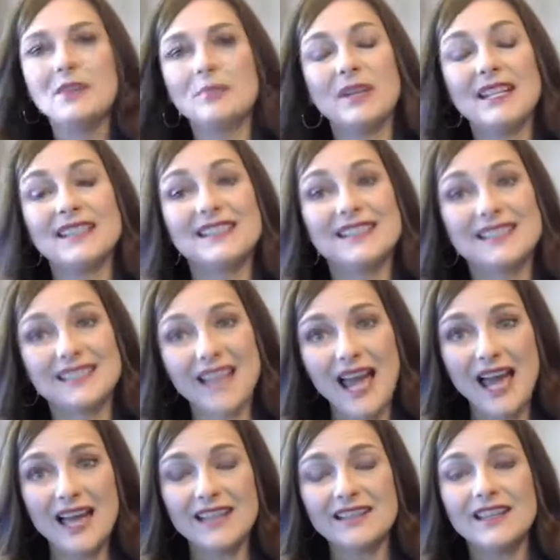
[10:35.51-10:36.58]
But
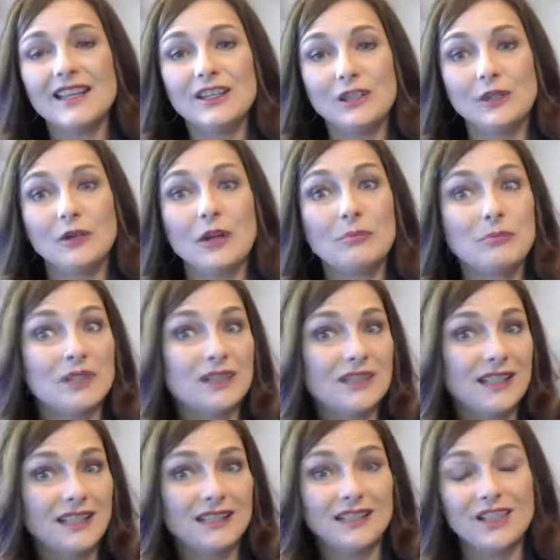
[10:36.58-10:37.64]
instead, you are
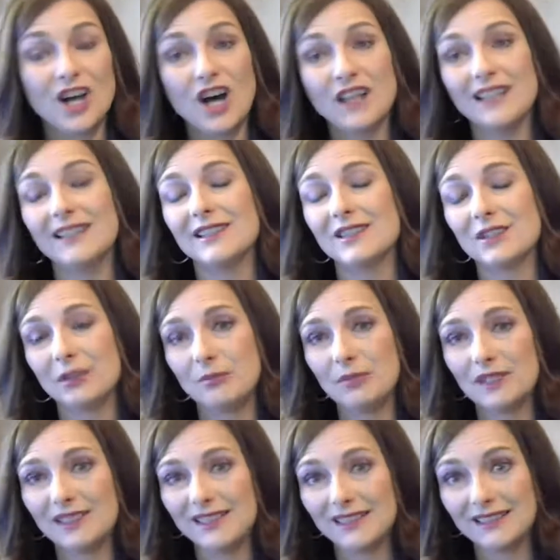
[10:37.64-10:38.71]
building an audience or
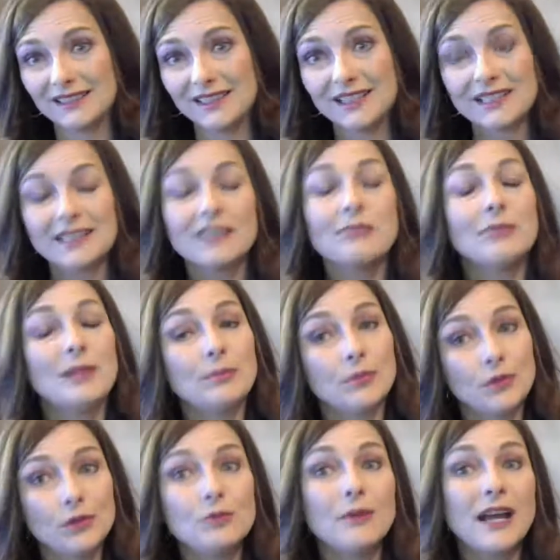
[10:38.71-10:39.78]
building a list of
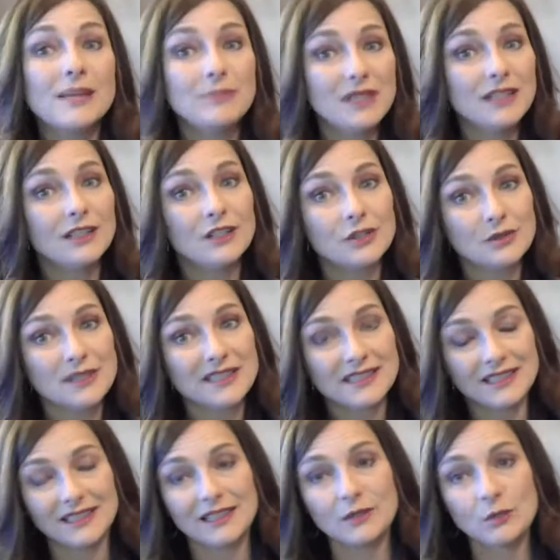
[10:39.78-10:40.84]
people who might be
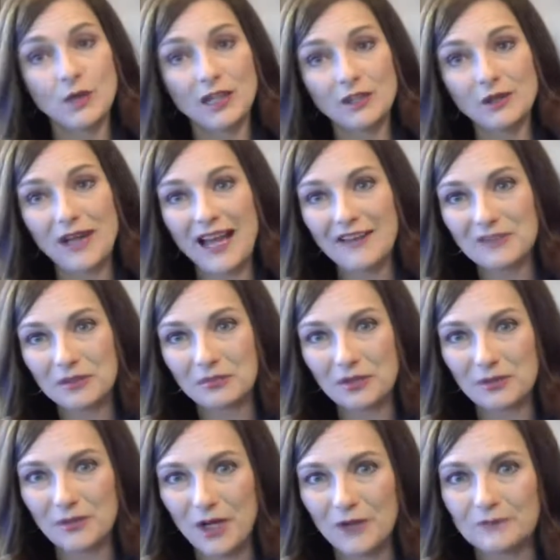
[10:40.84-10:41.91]
interested in what you have to
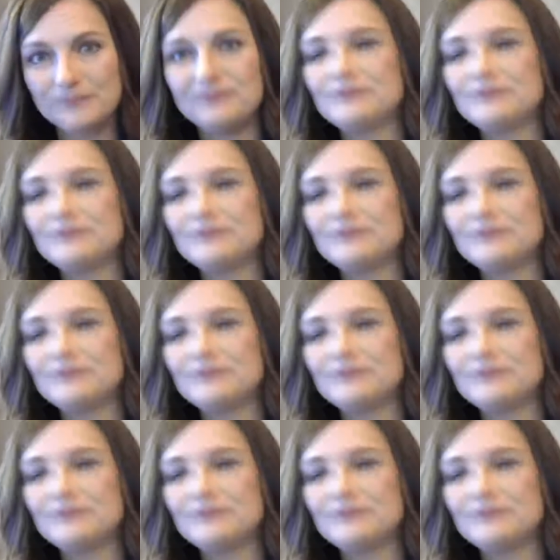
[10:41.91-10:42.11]
promote.